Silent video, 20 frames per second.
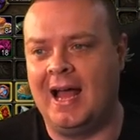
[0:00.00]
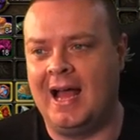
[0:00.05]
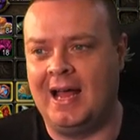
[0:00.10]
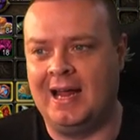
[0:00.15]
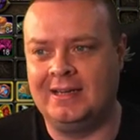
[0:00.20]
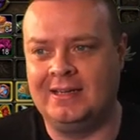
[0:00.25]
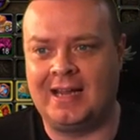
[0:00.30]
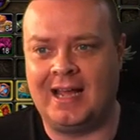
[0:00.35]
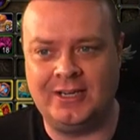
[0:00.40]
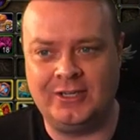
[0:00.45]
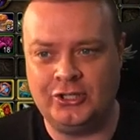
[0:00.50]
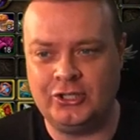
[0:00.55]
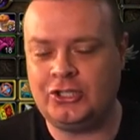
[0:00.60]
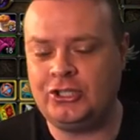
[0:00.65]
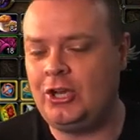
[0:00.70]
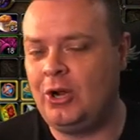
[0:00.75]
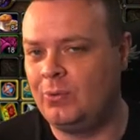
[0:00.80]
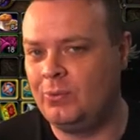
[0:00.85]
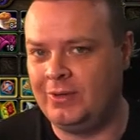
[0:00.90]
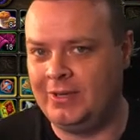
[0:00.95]
and I
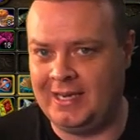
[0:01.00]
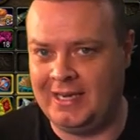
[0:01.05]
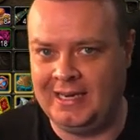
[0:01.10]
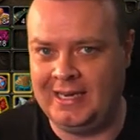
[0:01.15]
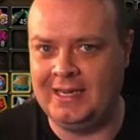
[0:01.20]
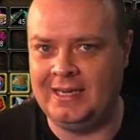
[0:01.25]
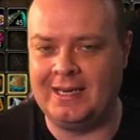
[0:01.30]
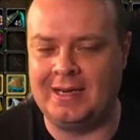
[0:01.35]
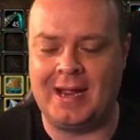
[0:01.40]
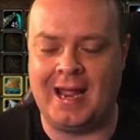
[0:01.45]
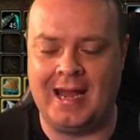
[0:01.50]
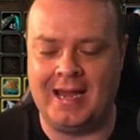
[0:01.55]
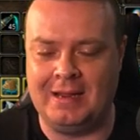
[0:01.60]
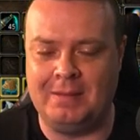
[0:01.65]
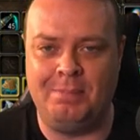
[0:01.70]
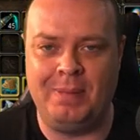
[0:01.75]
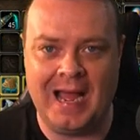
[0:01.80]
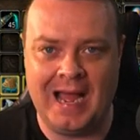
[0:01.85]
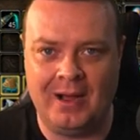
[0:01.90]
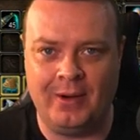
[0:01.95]
just don't need
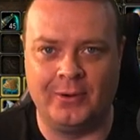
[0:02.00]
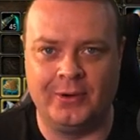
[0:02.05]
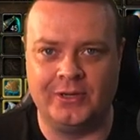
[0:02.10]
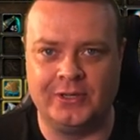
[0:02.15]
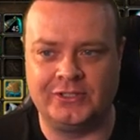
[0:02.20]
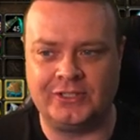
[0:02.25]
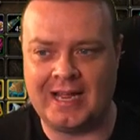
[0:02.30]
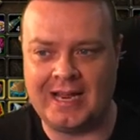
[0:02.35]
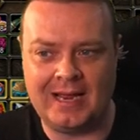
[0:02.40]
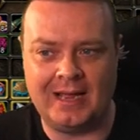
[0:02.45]
any powers.